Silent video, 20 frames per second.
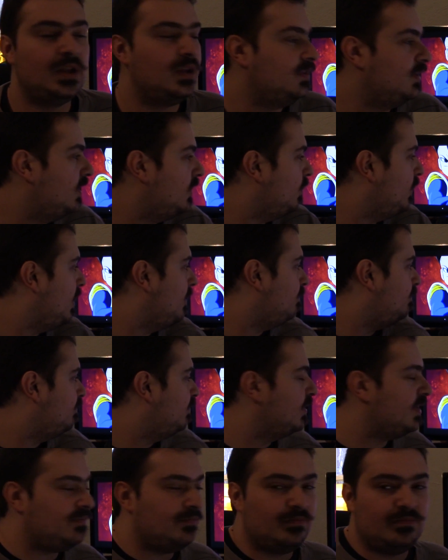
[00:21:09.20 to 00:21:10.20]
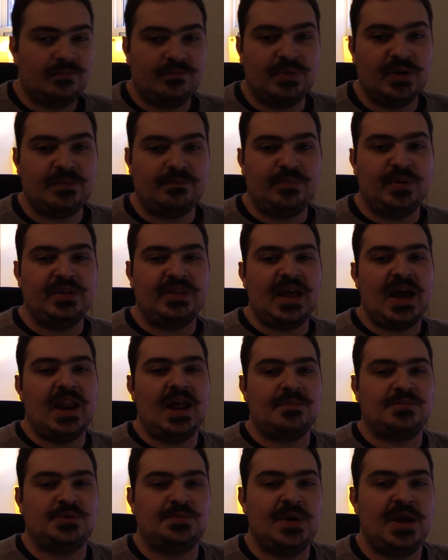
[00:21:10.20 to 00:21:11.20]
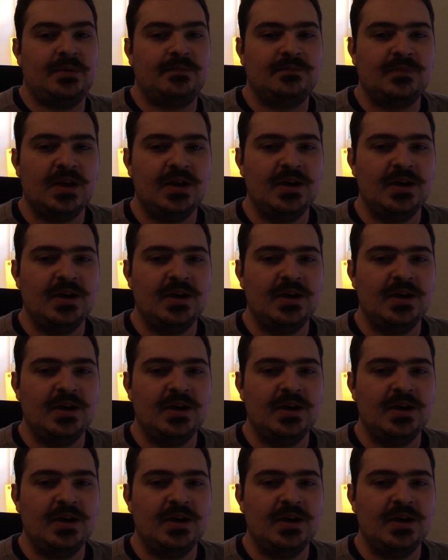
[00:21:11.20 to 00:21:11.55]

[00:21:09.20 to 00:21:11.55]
You know what? Put that up, Schmidt.